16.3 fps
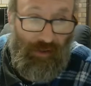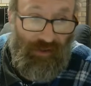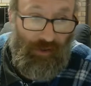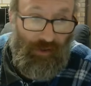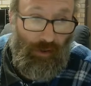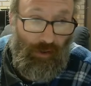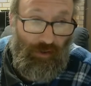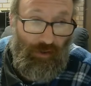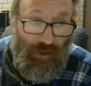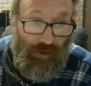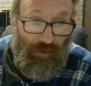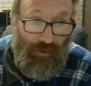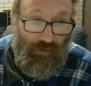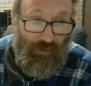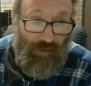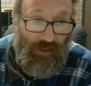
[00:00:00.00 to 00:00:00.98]
and search
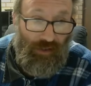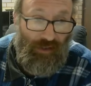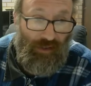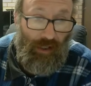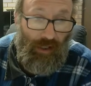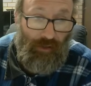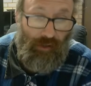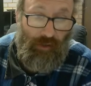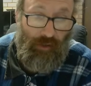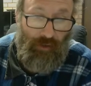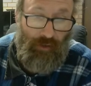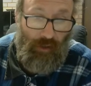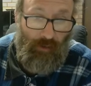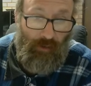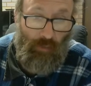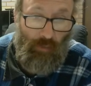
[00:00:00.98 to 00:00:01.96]
industries to
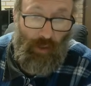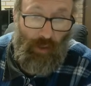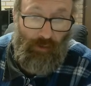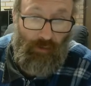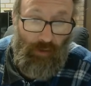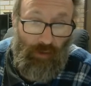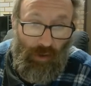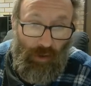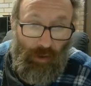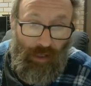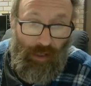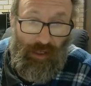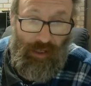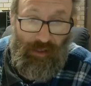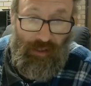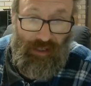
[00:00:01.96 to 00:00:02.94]
determine whether or not
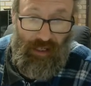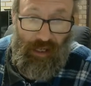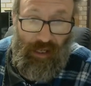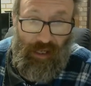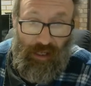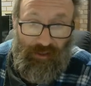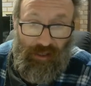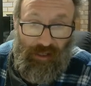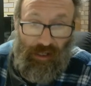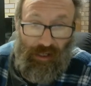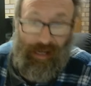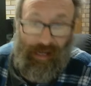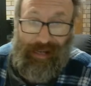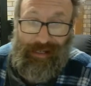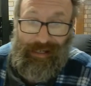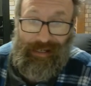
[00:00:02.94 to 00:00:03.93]
it has engaged in
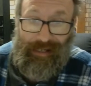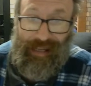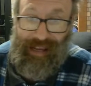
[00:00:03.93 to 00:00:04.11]
any